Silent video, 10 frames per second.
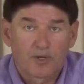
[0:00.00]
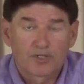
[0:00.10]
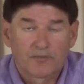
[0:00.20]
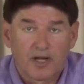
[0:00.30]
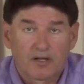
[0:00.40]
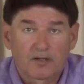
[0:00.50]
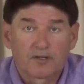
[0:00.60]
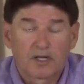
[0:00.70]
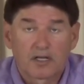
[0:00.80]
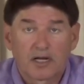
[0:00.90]
Roosevelt
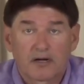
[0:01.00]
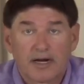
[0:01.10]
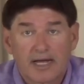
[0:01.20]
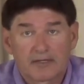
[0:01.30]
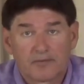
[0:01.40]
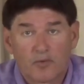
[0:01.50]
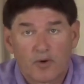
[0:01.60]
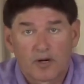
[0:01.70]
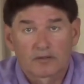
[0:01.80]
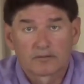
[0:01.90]
could declare an act of
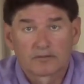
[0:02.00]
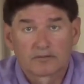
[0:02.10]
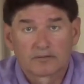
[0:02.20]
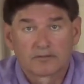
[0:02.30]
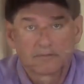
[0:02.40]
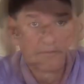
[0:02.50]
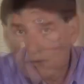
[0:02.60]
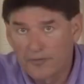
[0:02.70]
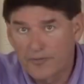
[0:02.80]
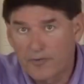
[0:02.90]
war,
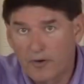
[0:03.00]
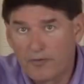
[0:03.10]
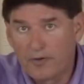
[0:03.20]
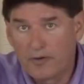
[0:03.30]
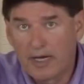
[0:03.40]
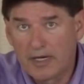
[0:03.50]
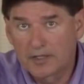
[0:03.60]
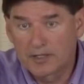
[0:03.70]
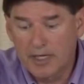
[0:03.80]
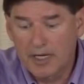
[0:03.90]
could throw the
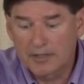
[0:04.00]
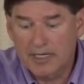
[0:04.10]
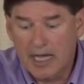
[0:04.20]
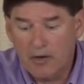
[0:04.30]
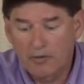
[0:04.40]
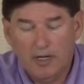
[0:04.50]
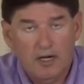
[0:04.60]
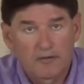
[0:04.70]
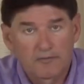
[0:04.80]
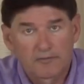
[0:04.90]
United States out
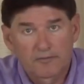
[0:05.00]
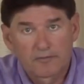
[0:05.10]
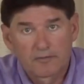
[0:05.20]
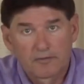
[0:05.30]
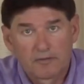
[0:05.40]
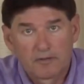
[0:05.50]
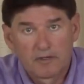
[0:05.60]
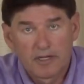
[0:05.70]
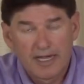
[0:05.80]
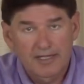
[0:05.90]
of
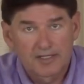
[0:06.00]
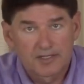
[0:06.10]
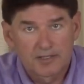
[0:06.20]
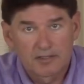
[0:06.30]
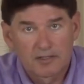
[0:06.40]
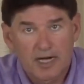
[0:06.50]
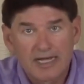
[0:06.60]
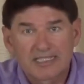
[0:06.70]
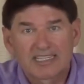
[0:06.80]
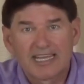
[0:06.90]
its
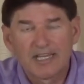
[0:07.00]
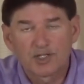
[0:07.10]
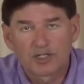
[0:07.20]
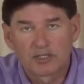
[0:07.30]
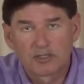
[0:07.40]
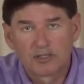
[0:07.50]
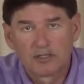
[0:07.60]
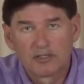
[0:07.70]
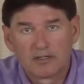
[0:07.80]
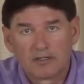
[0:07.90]
isolation
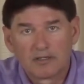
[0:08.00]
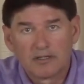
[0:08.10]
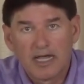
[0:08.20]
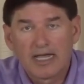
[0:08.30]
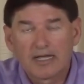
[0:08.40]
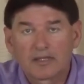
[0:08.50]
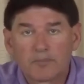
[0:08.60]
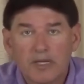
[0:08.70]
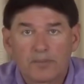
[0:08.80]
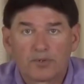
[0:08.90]
and get
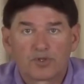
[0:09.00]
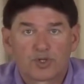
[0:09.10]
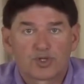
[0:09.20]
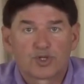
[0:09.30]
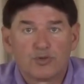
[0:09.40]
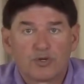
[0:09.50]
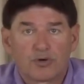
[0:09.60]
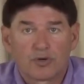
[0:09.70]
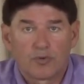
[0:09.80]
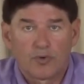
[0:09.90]
the people to sue to
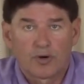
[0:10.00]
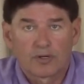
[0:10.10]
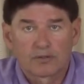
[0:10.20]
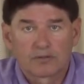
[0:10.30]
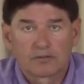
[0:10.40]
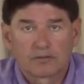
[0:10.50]
go to war